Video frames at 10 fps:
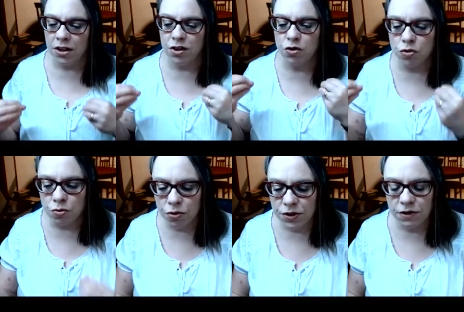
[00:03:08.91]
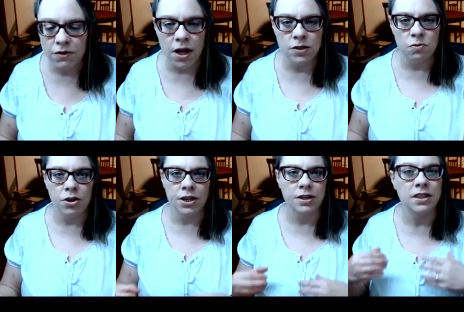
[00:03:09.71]
the truths of God's
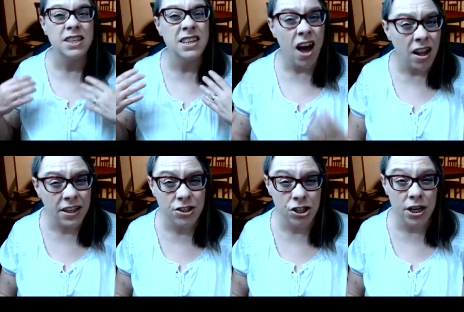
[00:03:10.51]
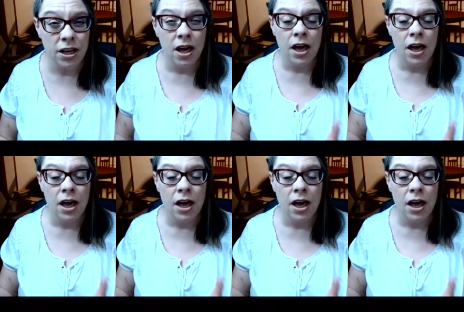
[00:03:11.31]
word and the theology.